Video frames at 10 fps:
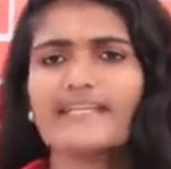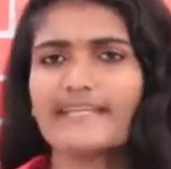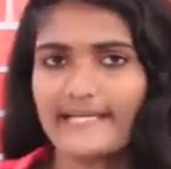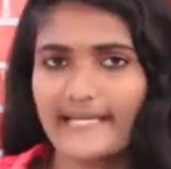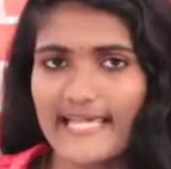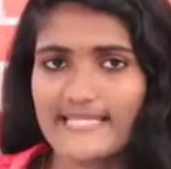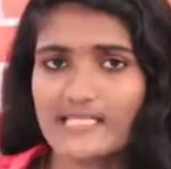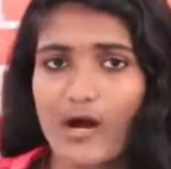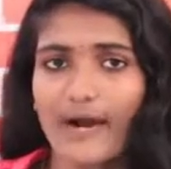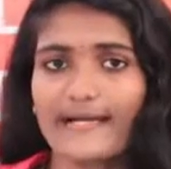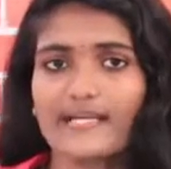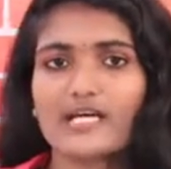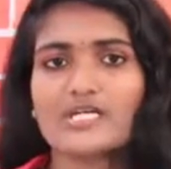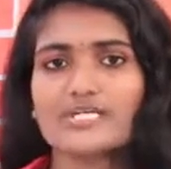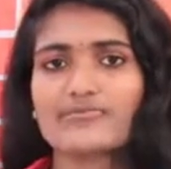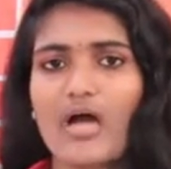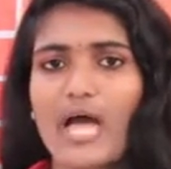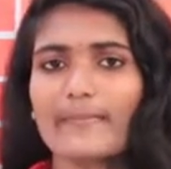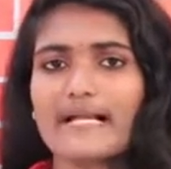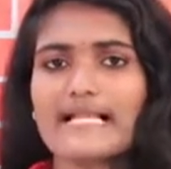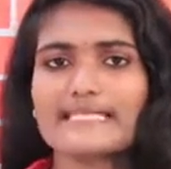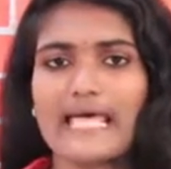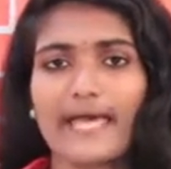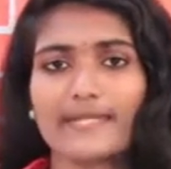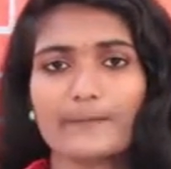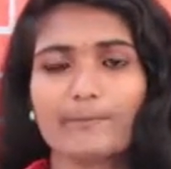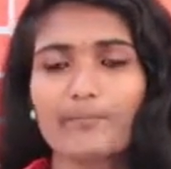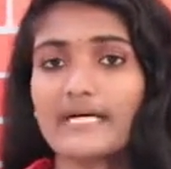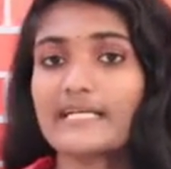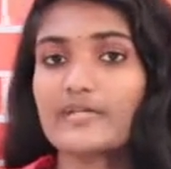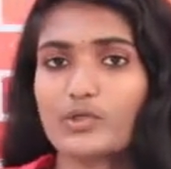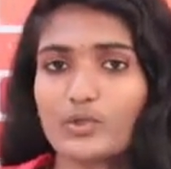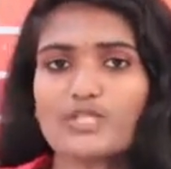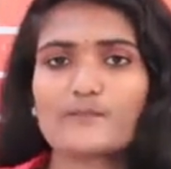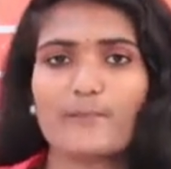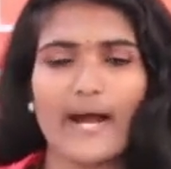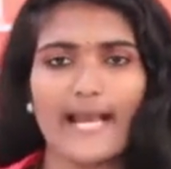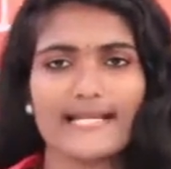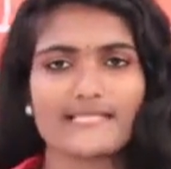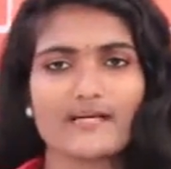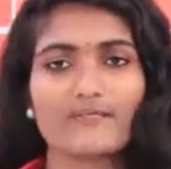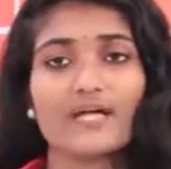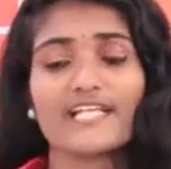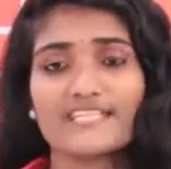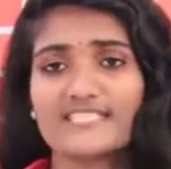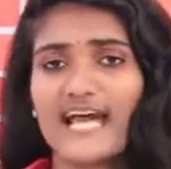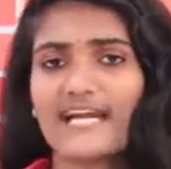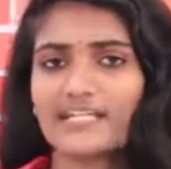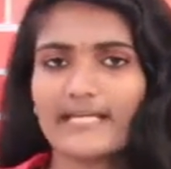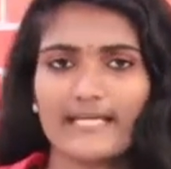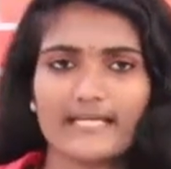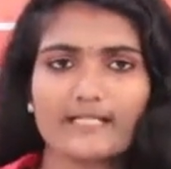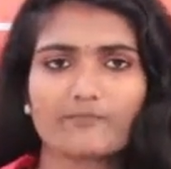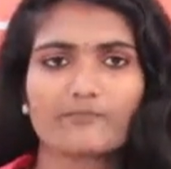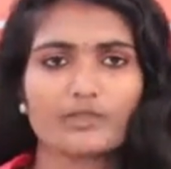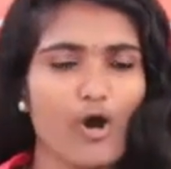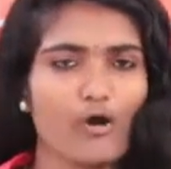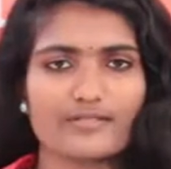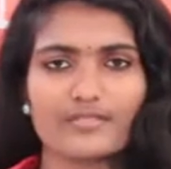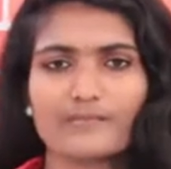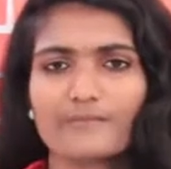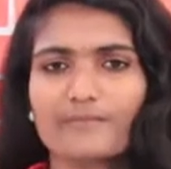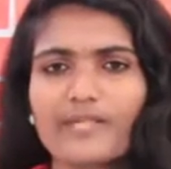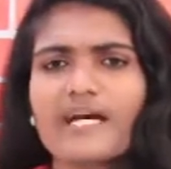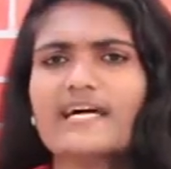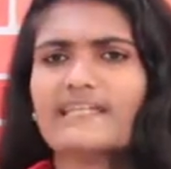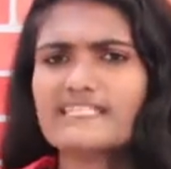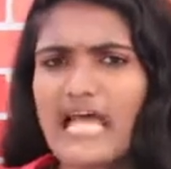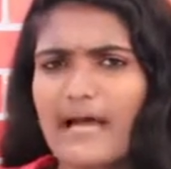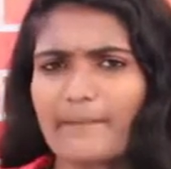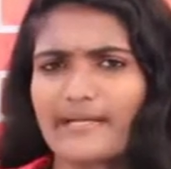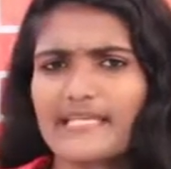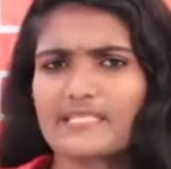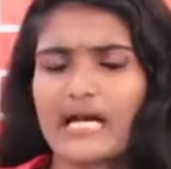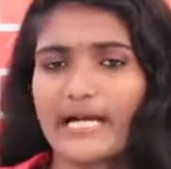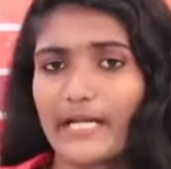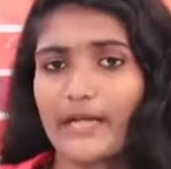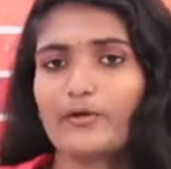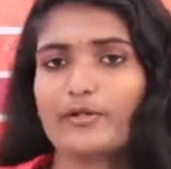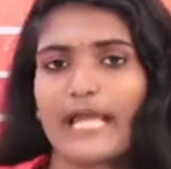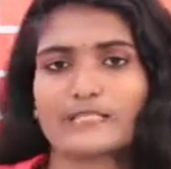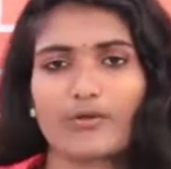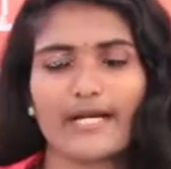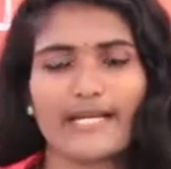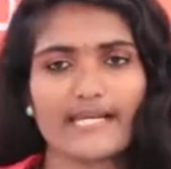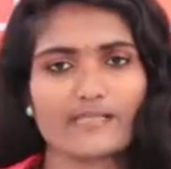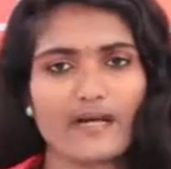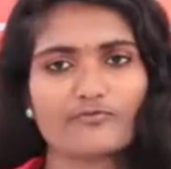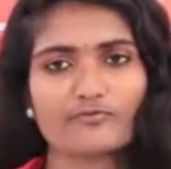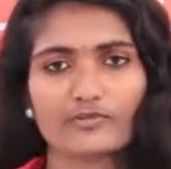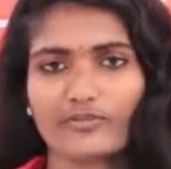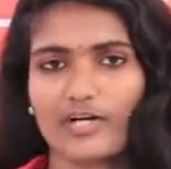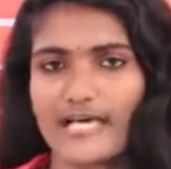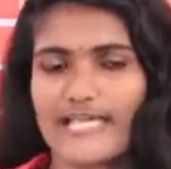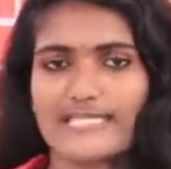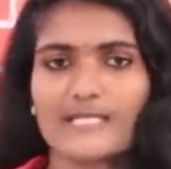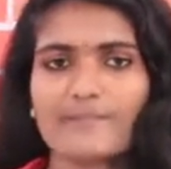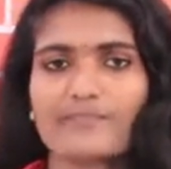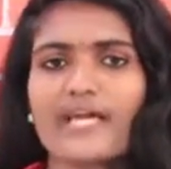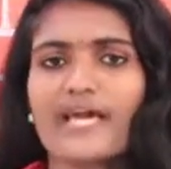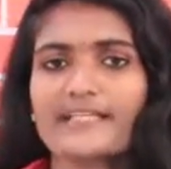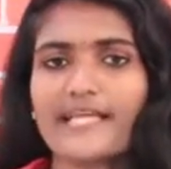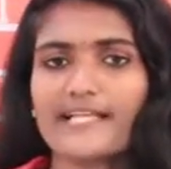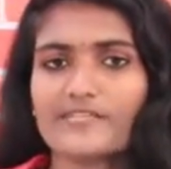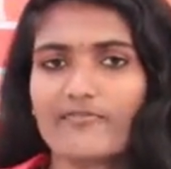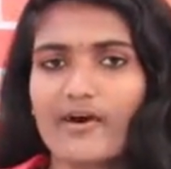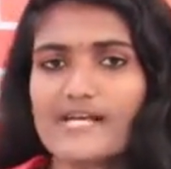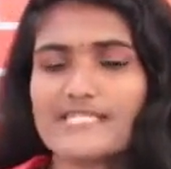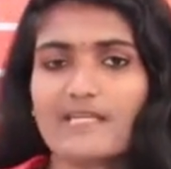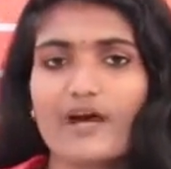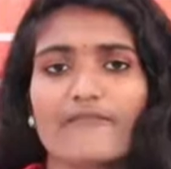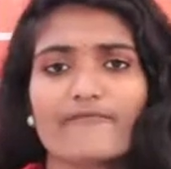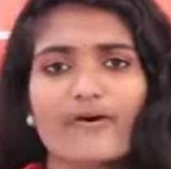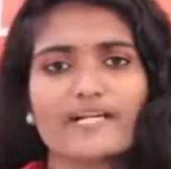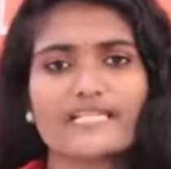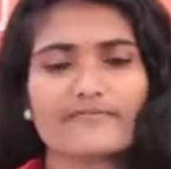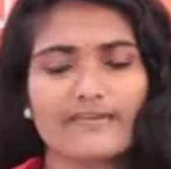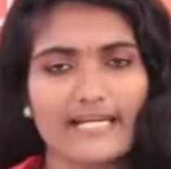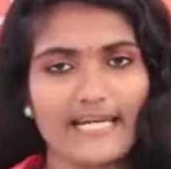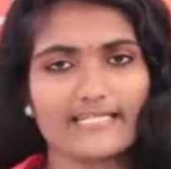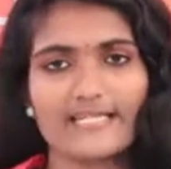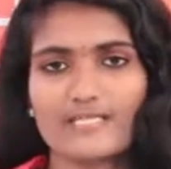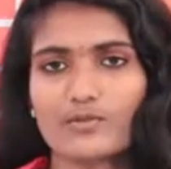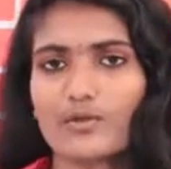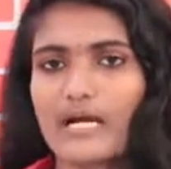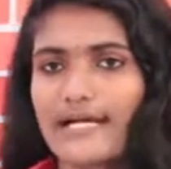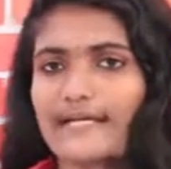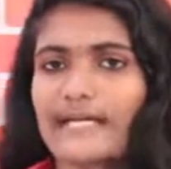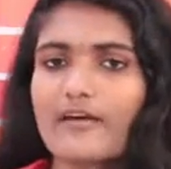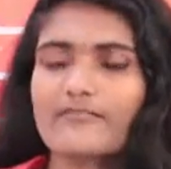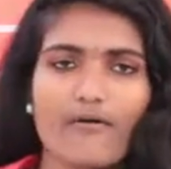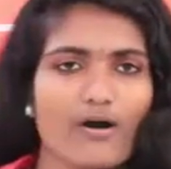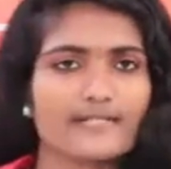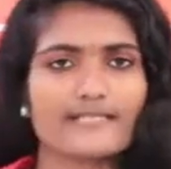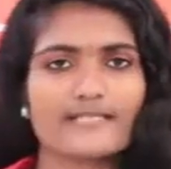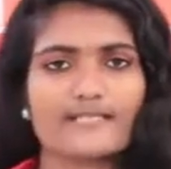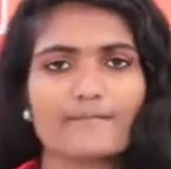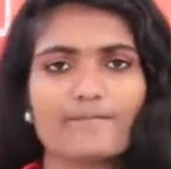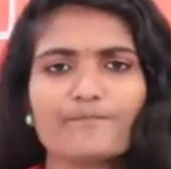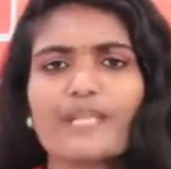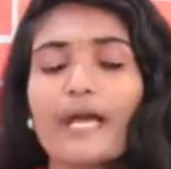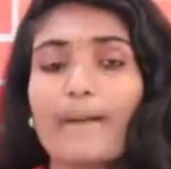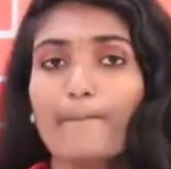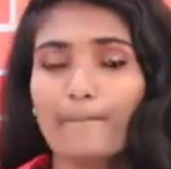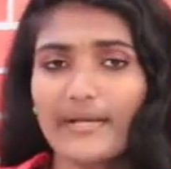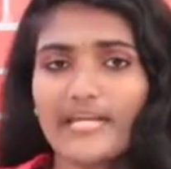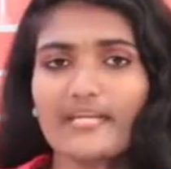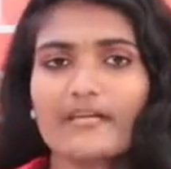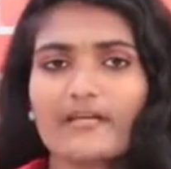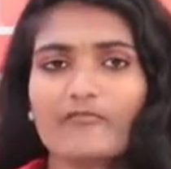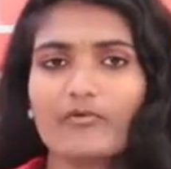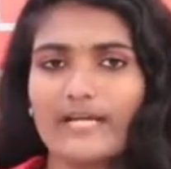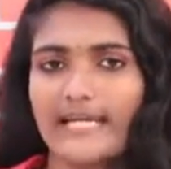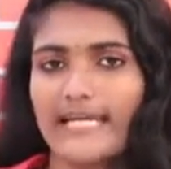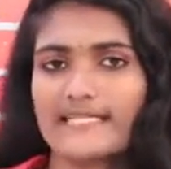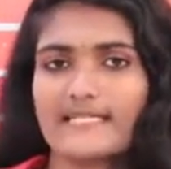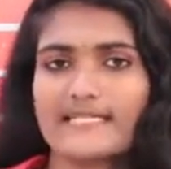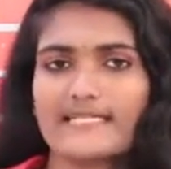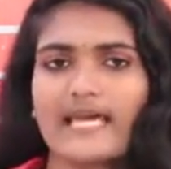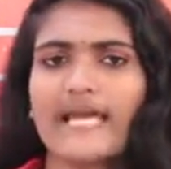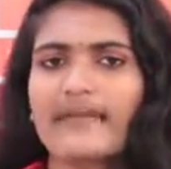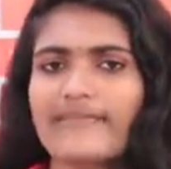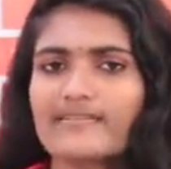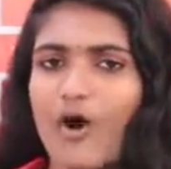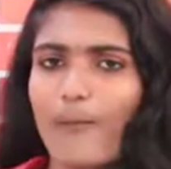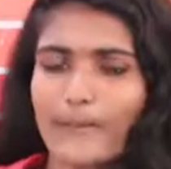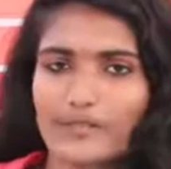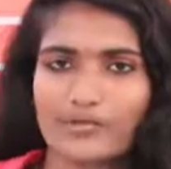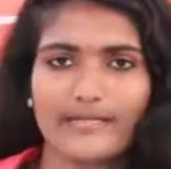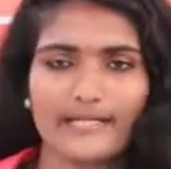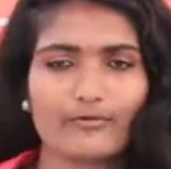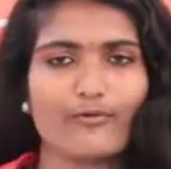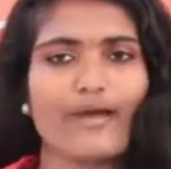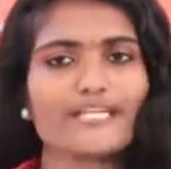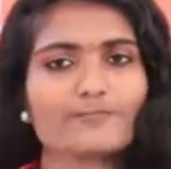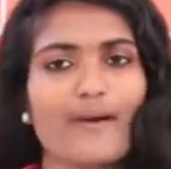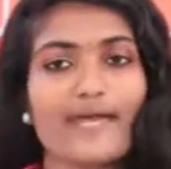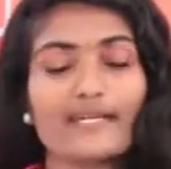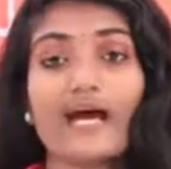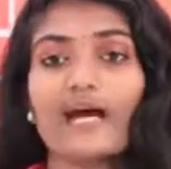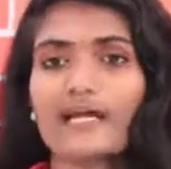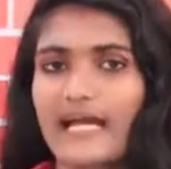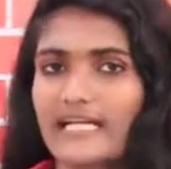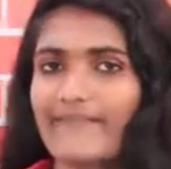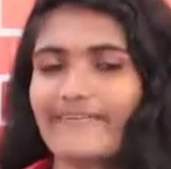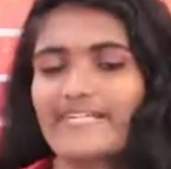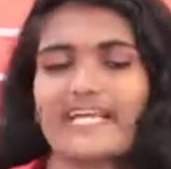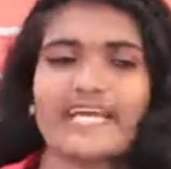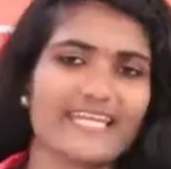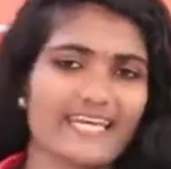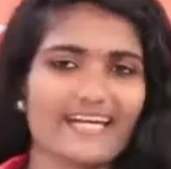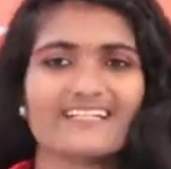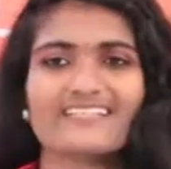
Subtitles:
They destroyed sawmills and burnt huge piles of giant tea logs. The Japanese continued the exploitation of forest. They forced forest villages to cut down forest. Many villages, it was an opportunity to expand cultivated area.